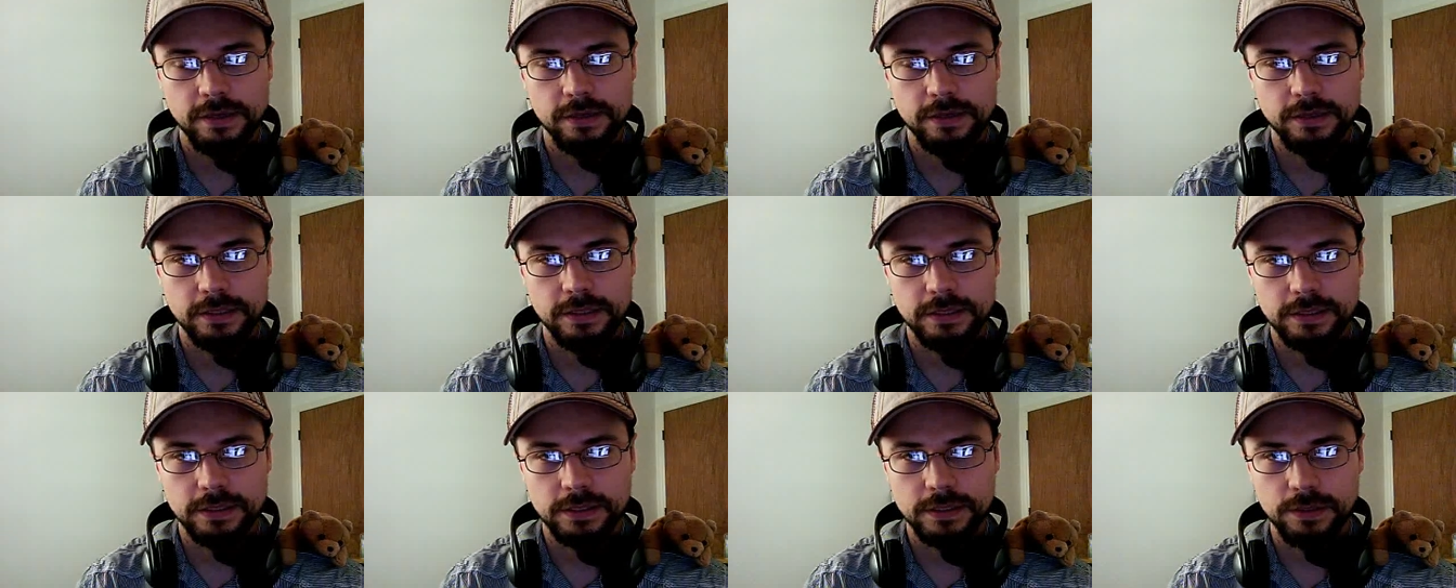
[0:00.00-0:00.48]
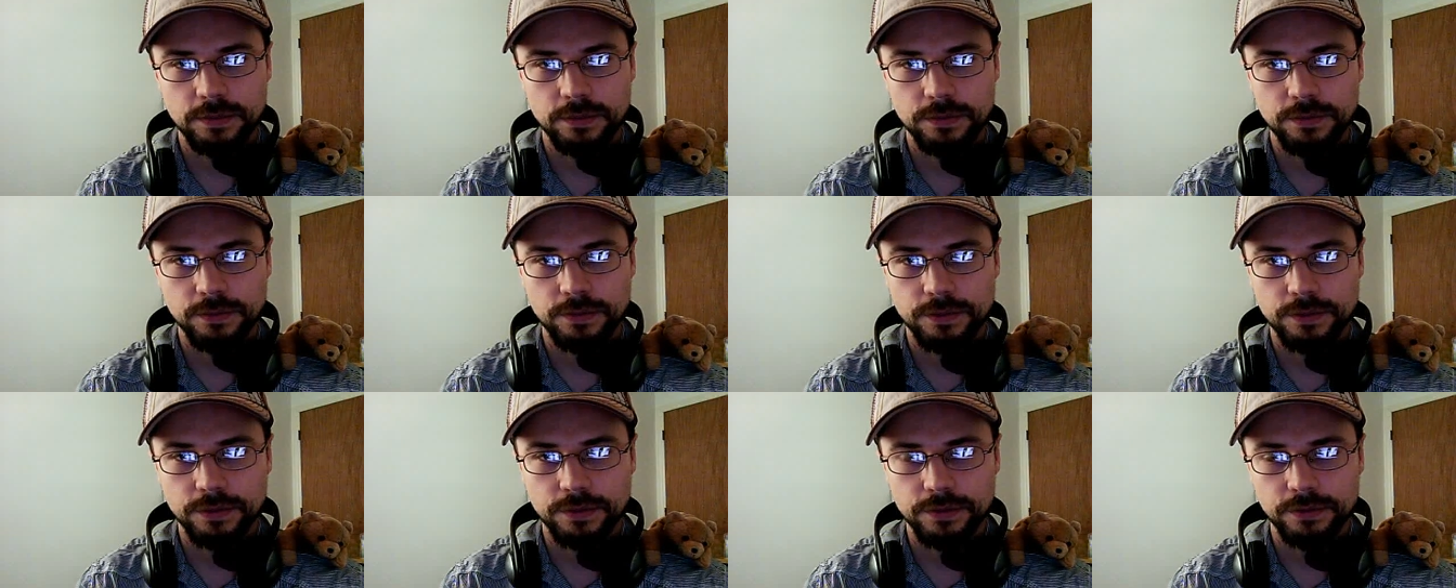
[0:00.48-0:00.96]
uh,
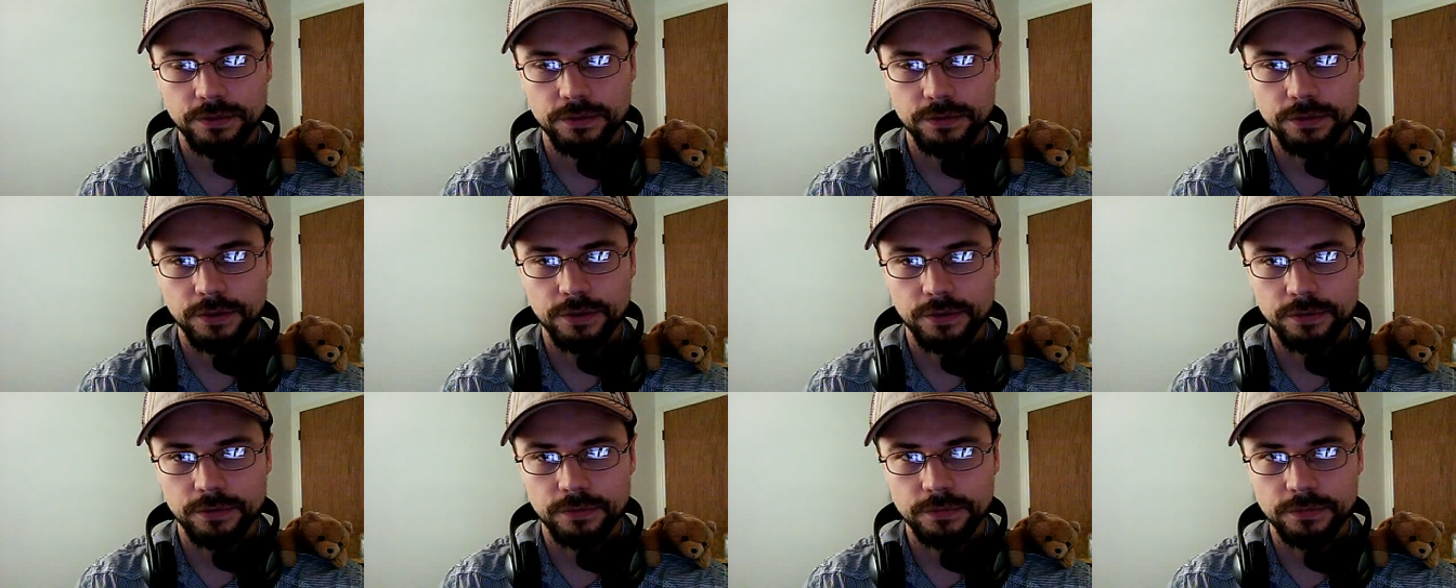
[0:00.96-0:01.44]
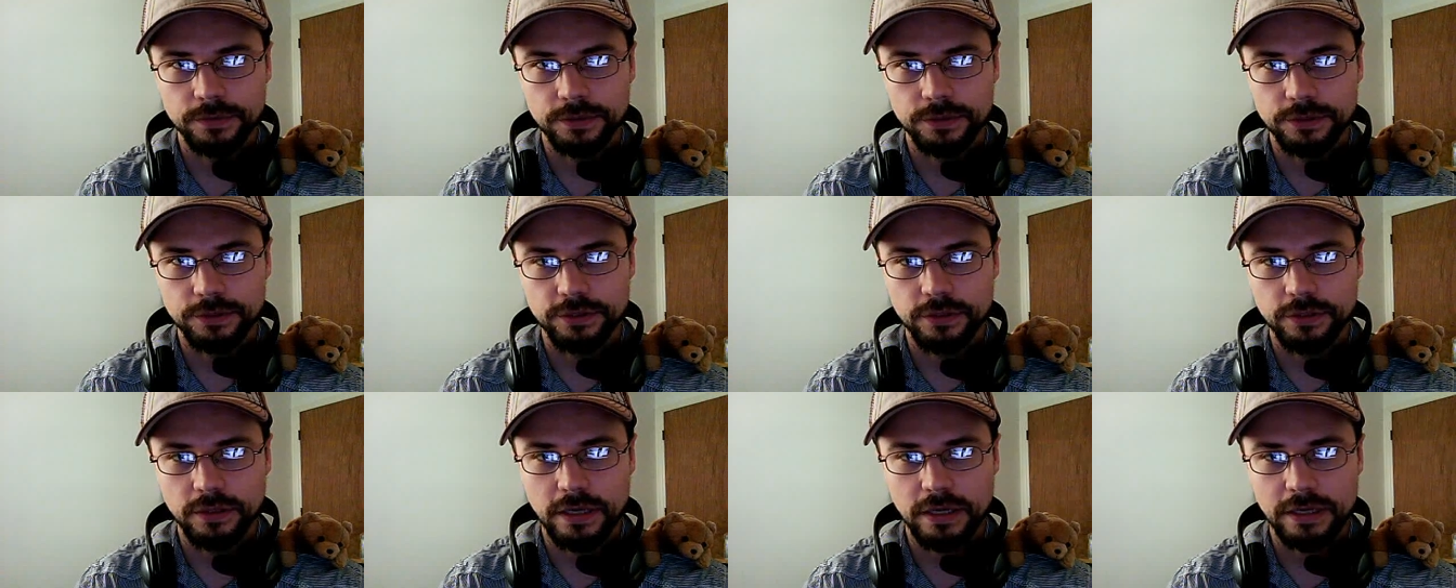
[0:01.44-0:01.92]
or you know,
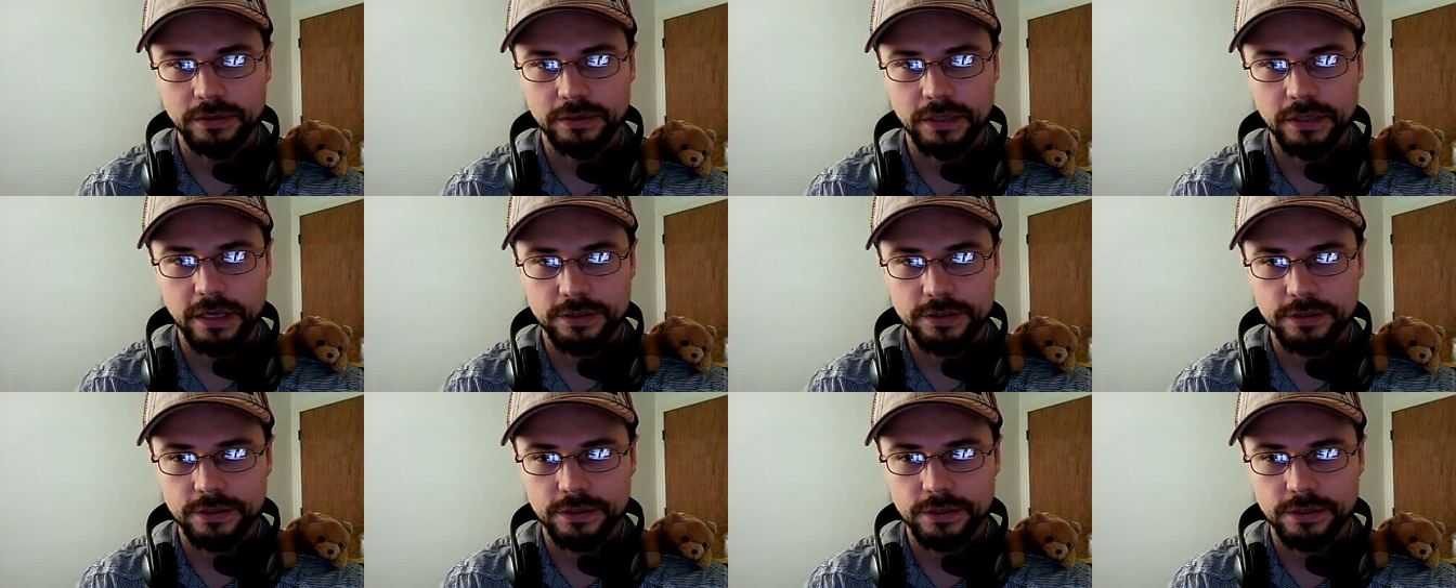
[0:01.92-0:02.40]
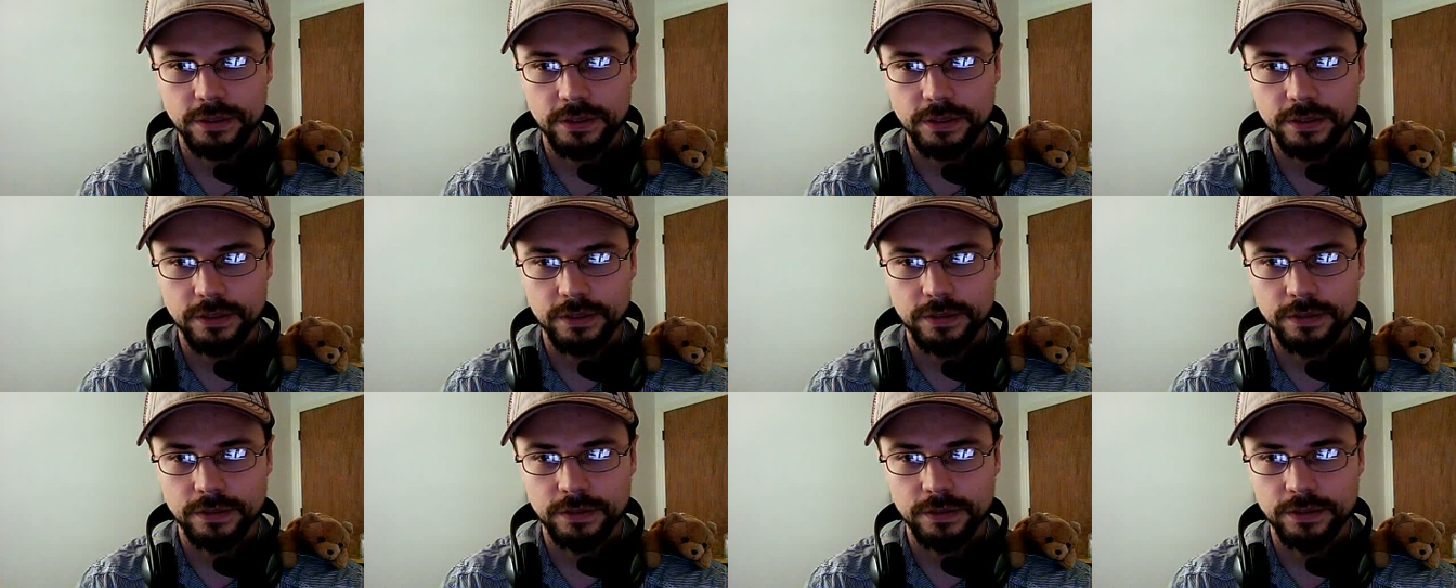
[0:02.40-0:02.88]
there's a lot less
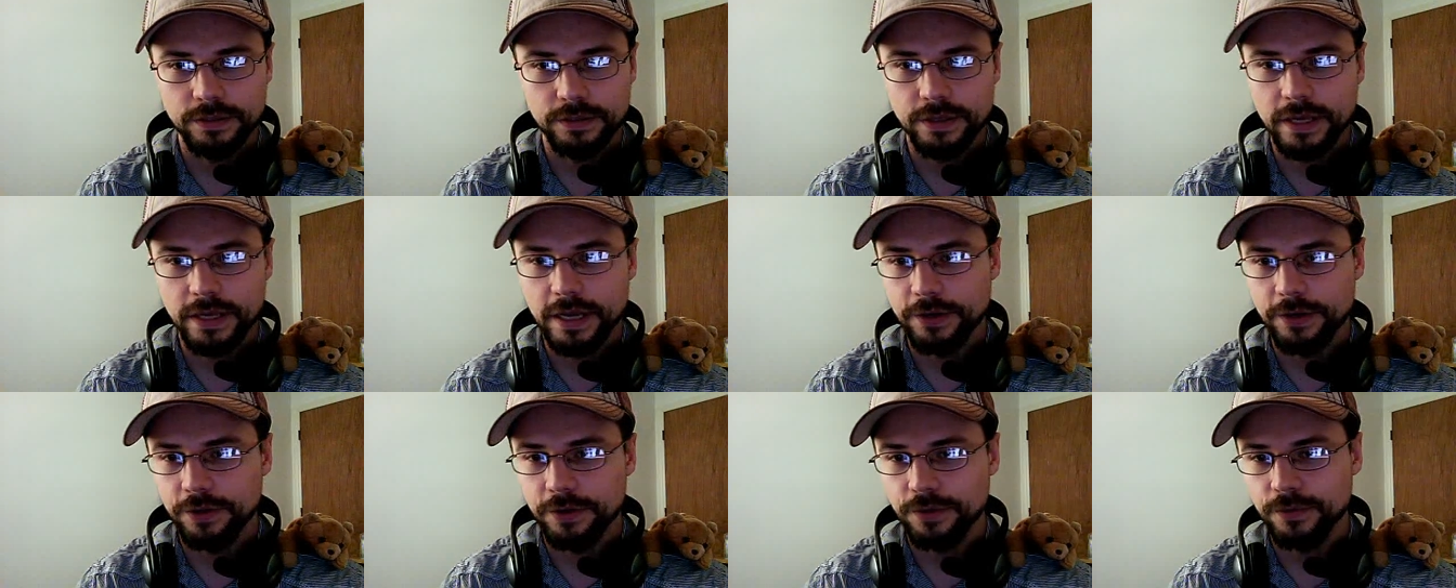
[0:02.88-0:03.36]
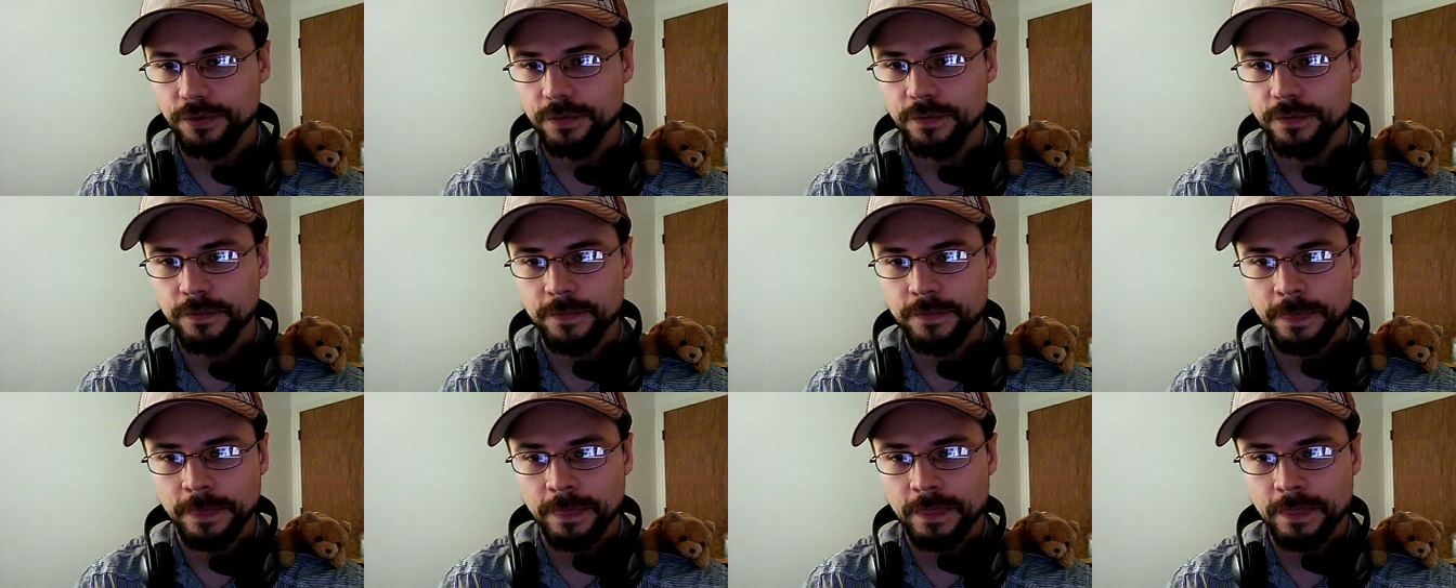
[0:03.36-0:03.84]
uh, nano
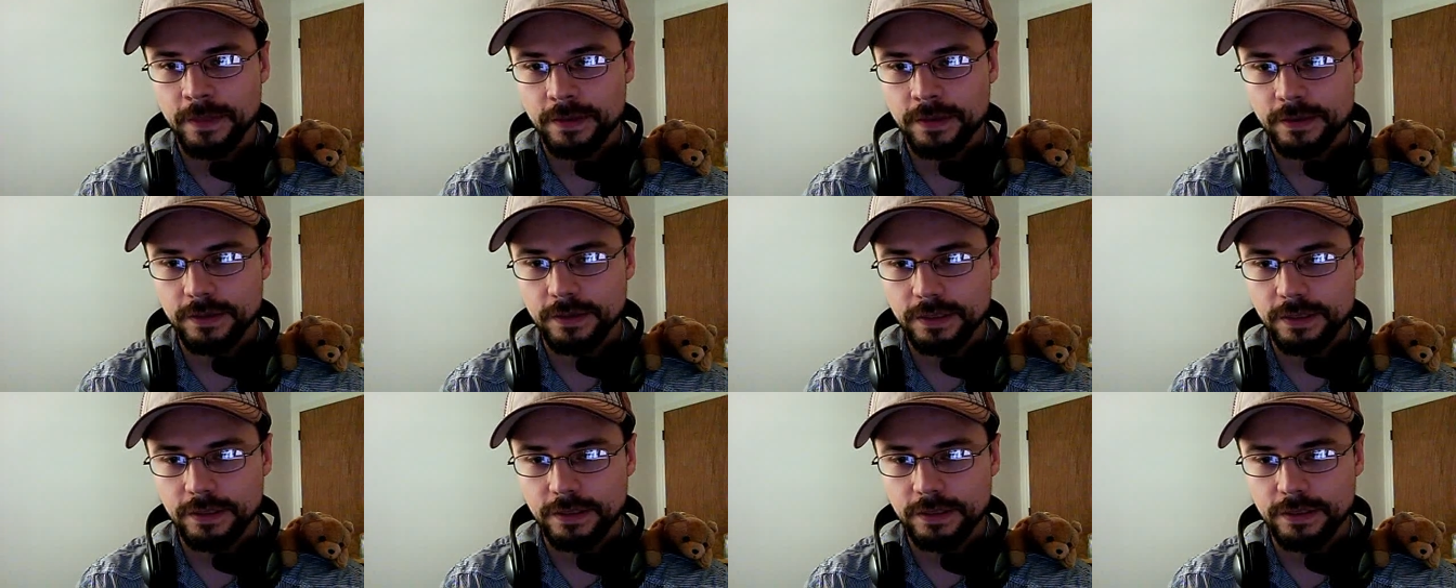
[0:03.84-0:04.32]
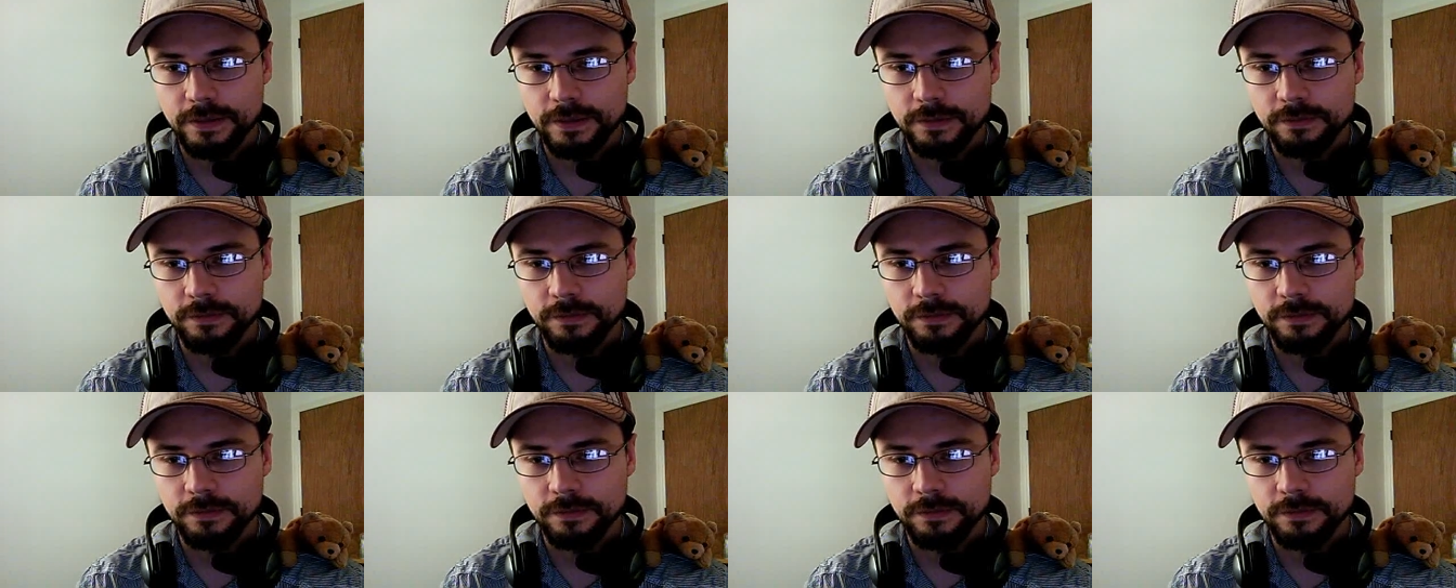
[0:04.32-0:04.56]
um,